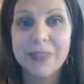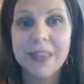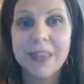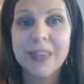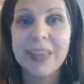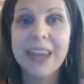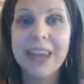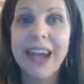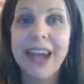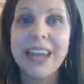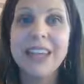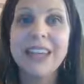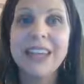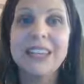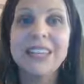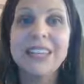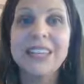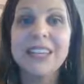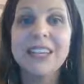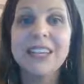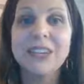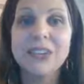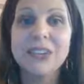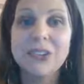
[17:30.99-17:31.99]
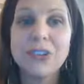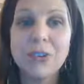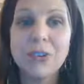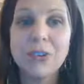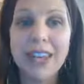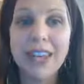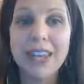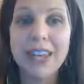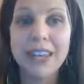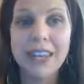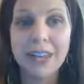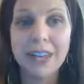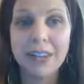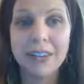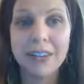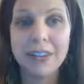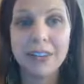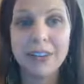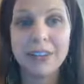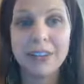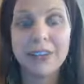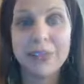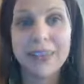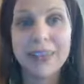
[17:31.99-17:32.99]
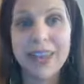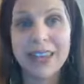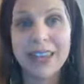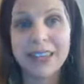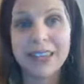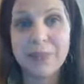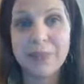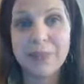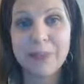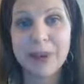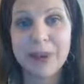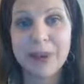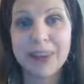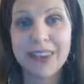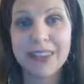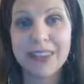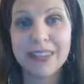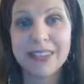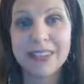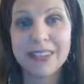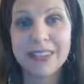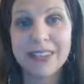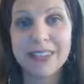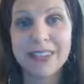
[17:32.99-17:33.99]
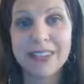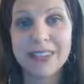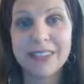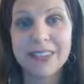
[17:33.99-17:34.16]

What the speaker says: that I need to integrate in from that experience?